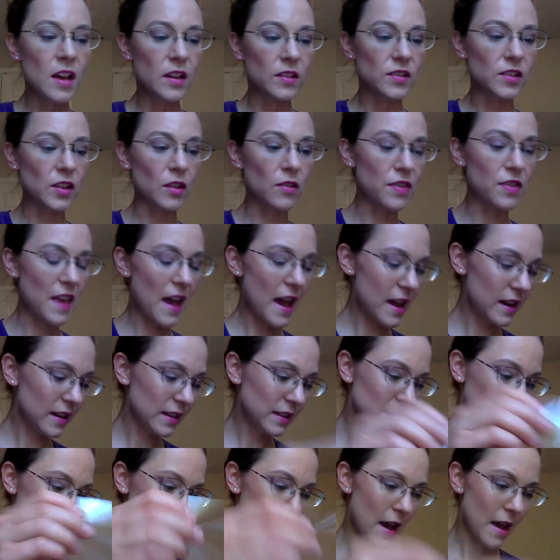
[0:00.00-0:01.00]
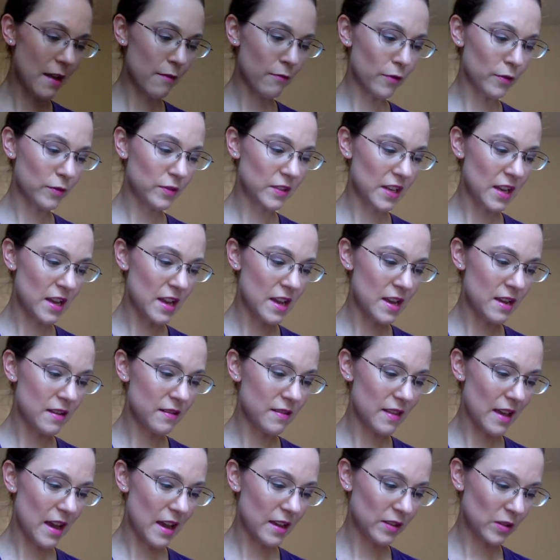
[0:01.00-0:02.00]
So that is my
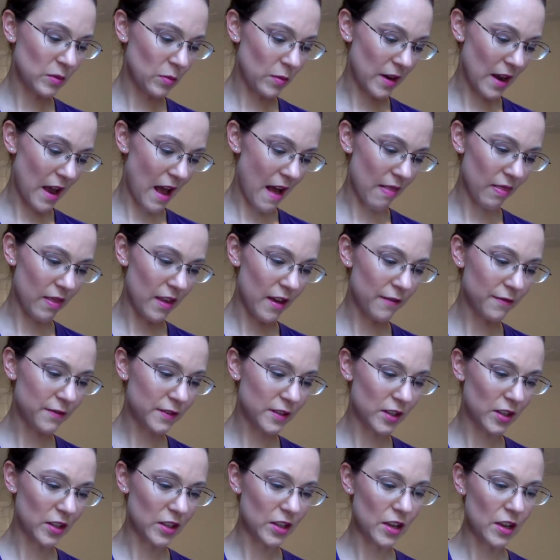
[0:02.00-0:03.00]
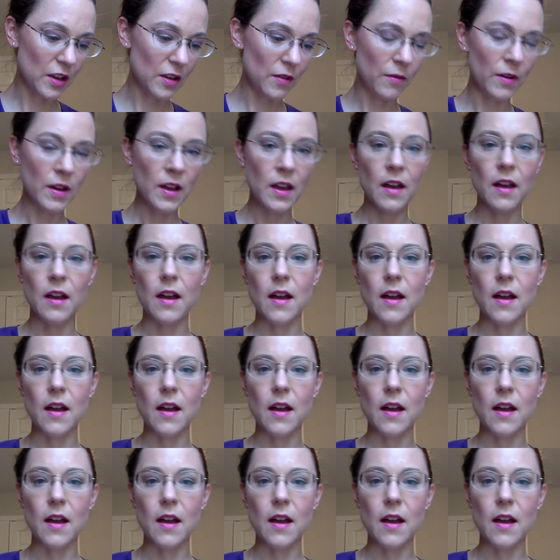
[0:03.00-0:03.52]
routine. That's what I love to do.